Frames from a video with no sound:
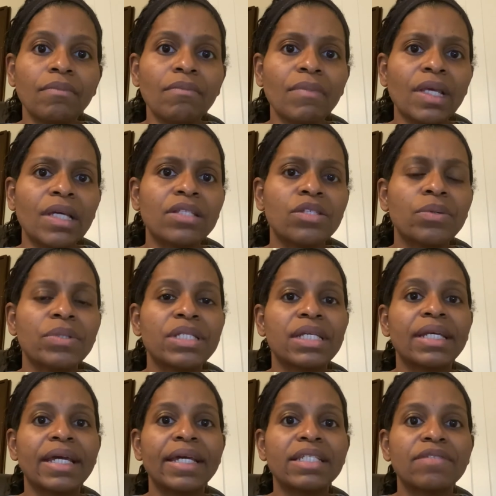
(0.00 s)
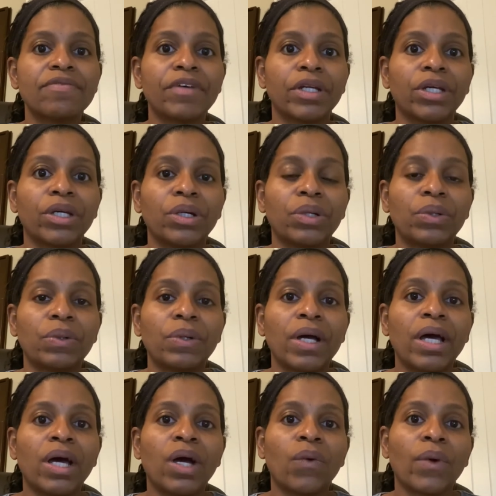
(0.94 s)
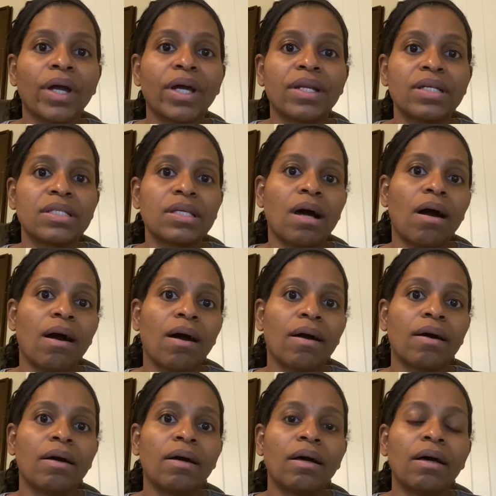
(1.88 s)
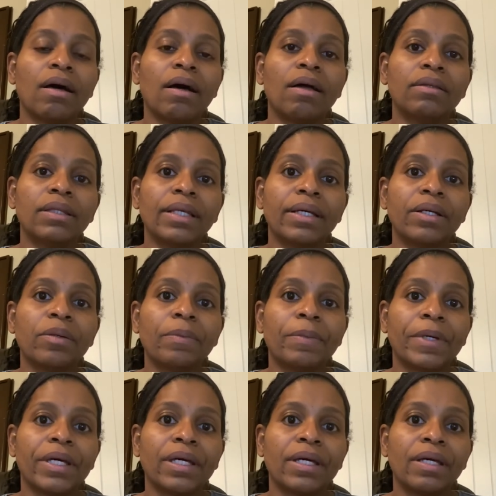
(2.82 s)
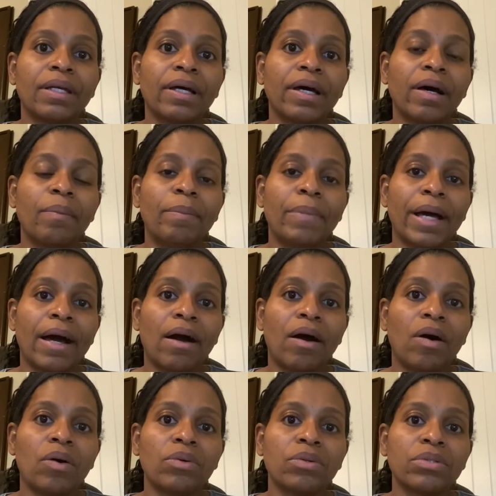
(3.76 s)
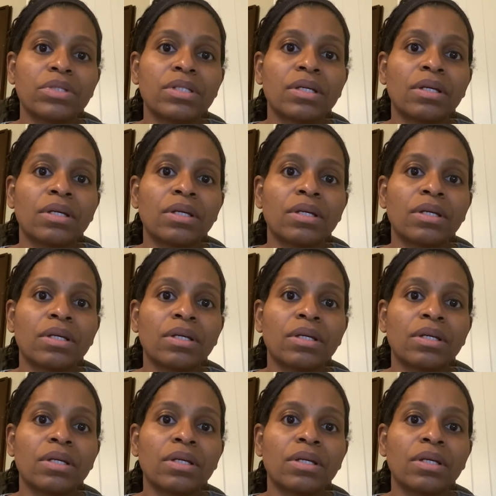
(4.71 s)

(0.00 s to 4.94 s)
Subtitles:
So in today's video, we're going to talk a little bit about